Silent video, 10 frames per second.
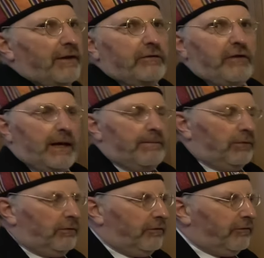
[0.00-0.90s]
other
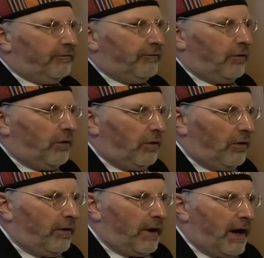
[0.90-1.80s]
tables
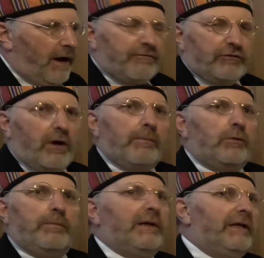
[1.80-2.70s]
for
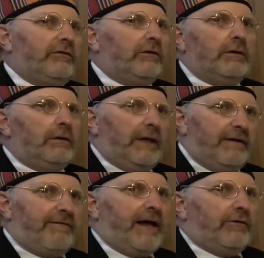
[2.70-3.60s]
example, political
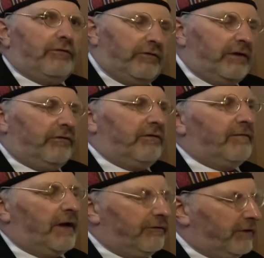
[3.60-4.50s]
events in
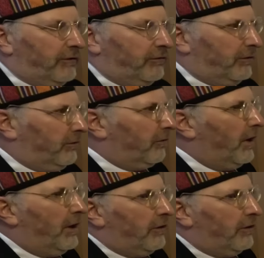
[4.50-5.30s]
civilizations.